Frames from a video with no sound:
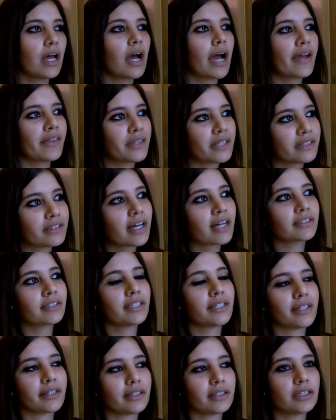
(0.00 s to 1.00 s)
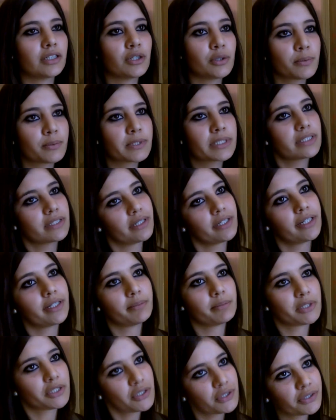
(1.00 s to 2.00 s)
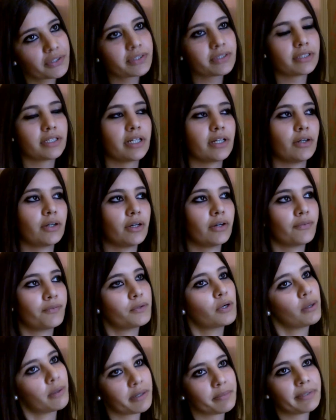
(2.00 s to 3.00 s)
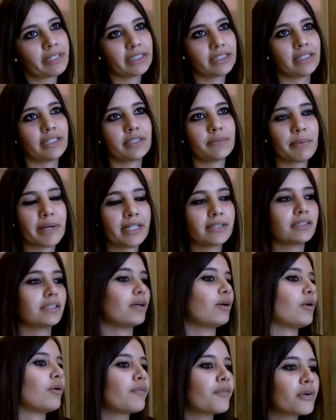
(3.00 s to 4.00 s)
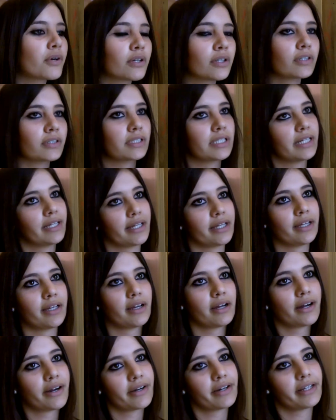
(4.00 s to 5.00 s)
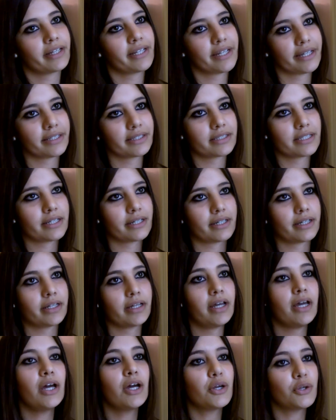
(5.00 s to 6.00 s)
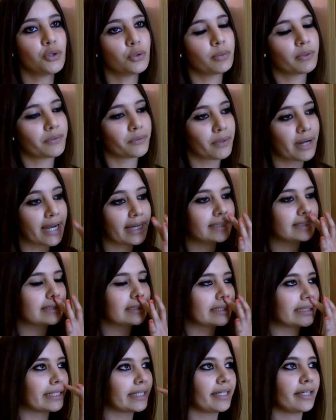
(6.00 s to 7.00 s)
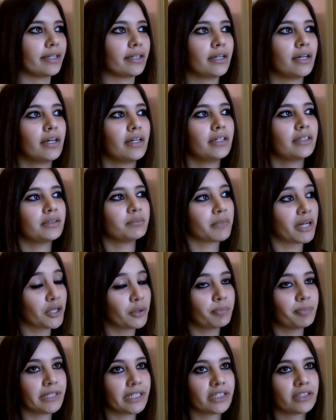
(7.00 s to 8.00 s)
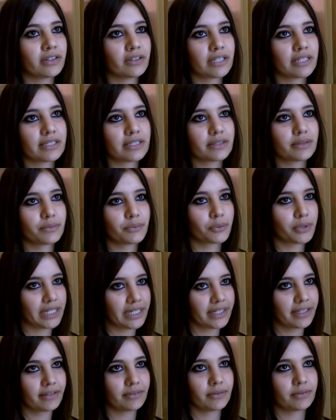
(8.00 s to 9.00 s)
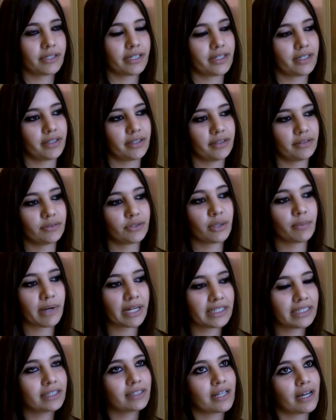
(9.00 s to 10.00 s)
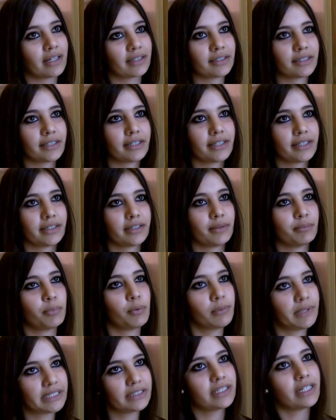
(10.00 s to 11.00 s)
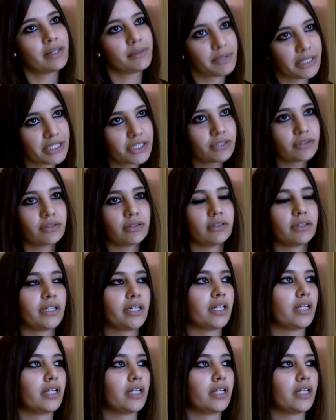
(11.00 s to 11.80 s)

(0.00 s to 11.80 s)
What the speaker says: I think that the new measures of government in Spain, of course, are against the human rights. In my opinion, it's really dramatic that the public television